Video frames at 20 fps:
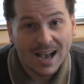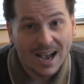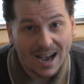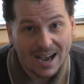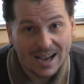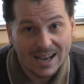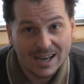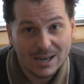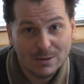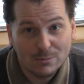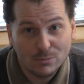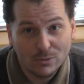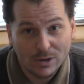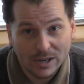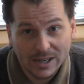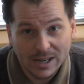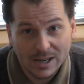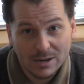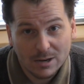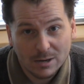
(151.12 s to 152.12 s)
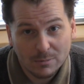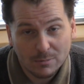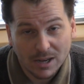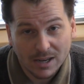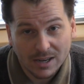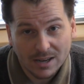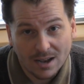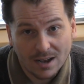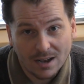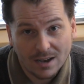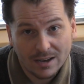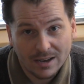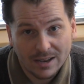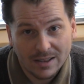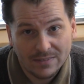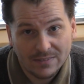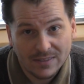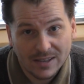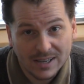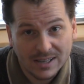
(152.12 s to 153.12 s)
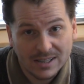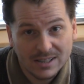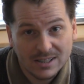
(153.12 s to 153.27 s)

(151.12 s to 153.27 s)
I had a break-in in my car, and they